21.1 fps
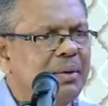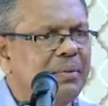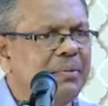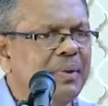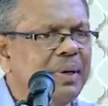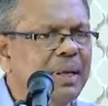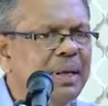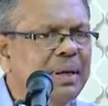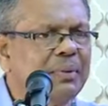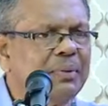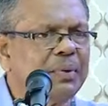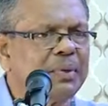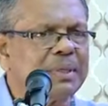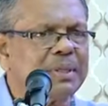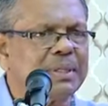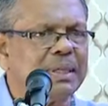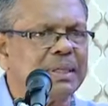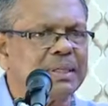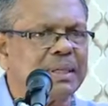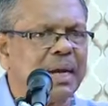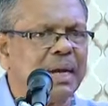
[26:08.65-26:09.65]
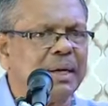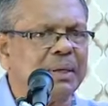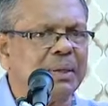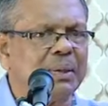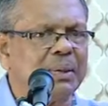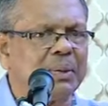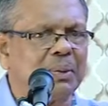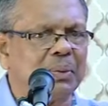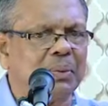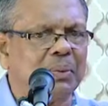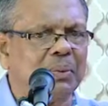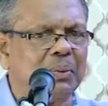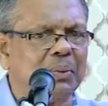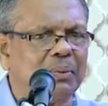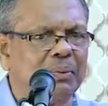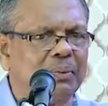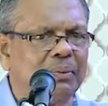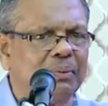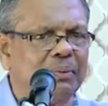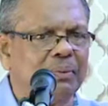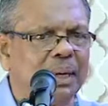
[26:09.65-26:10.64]
Vinaya was assigned to
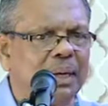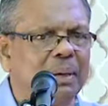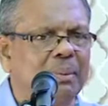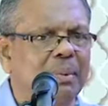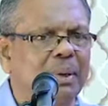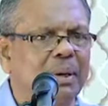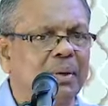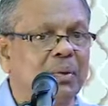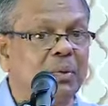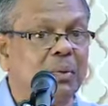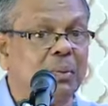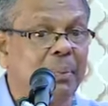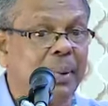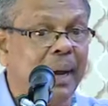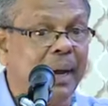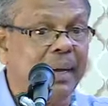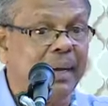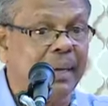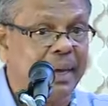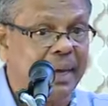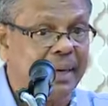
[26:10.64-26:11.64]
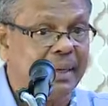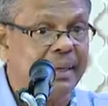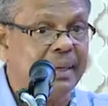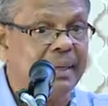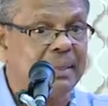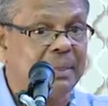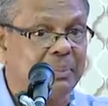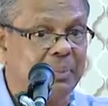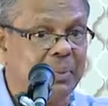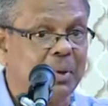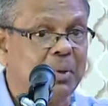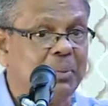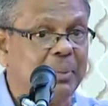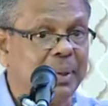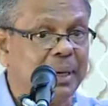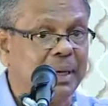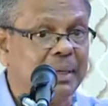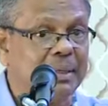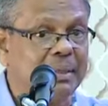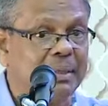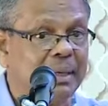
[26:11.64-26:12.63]
Venerable Upali and his
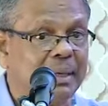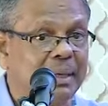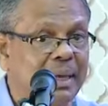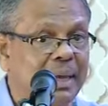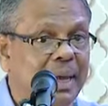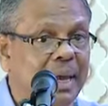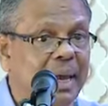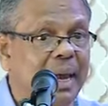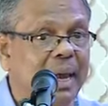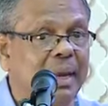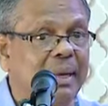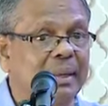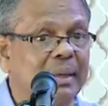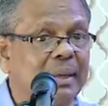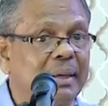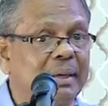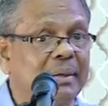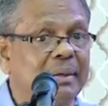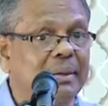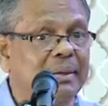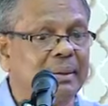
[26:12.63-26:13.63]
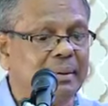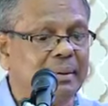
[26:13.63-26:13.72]
pupils, and the